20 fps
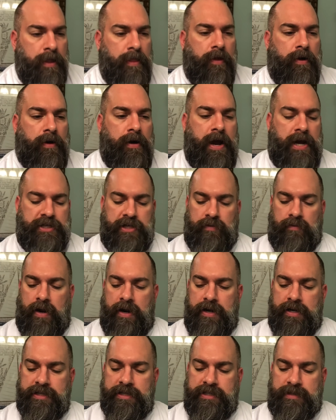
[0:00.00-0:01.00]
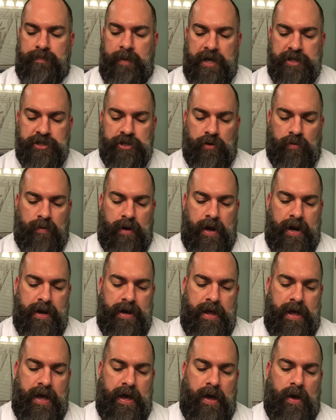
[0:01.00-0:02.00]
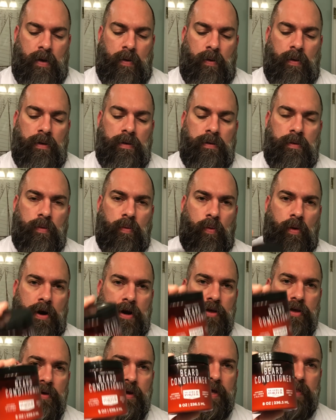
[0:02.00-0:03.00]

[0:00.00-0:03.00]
They're actually running a special right now where you